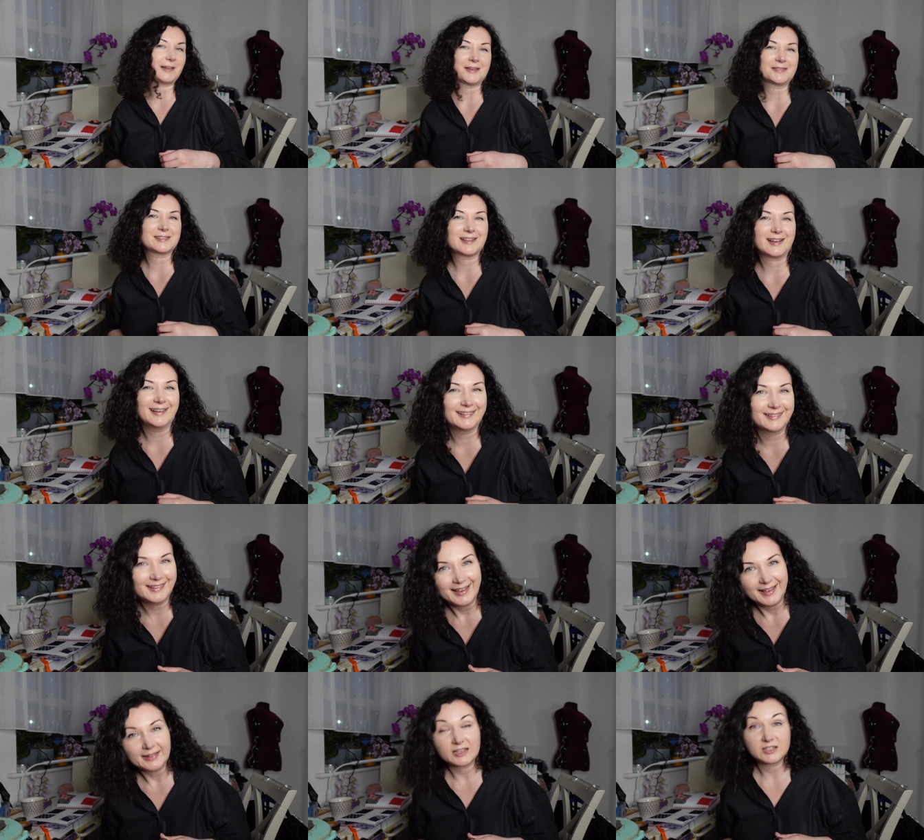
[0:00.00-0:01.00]
lifestyle,
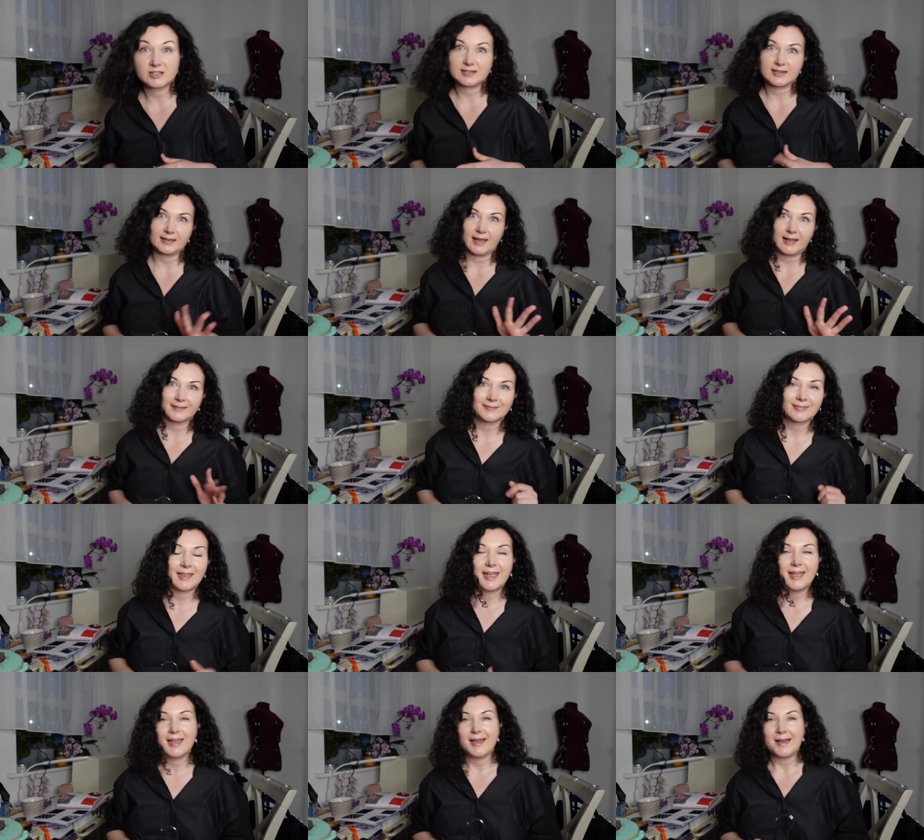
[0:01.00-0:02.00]
let's just say that.
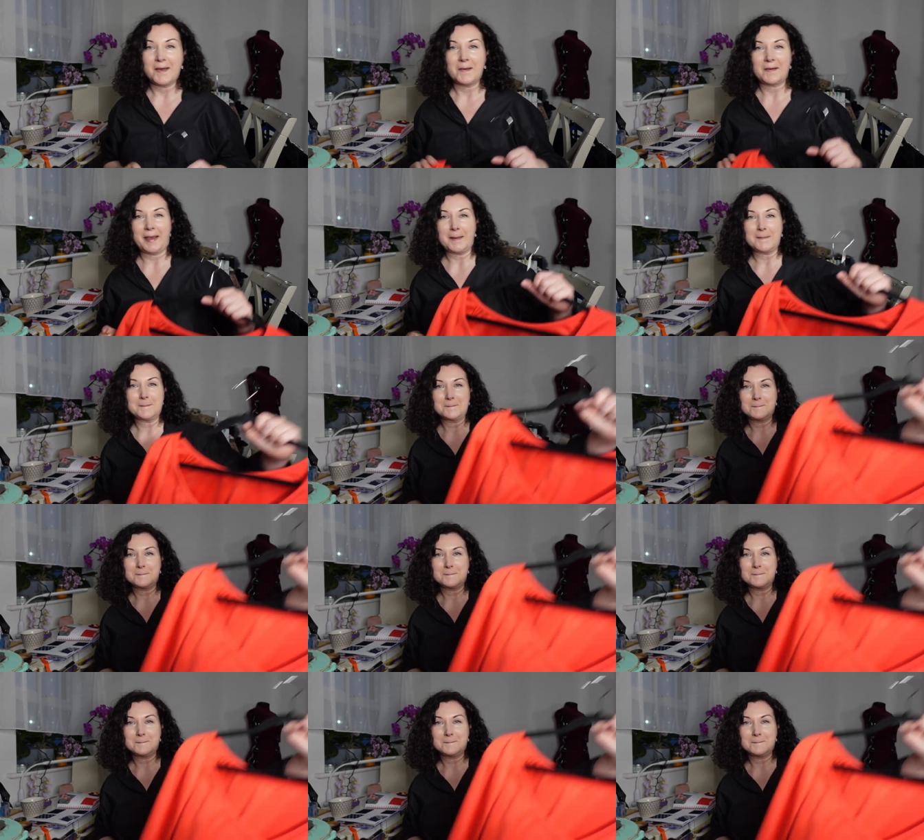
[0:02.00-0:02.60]
Okay.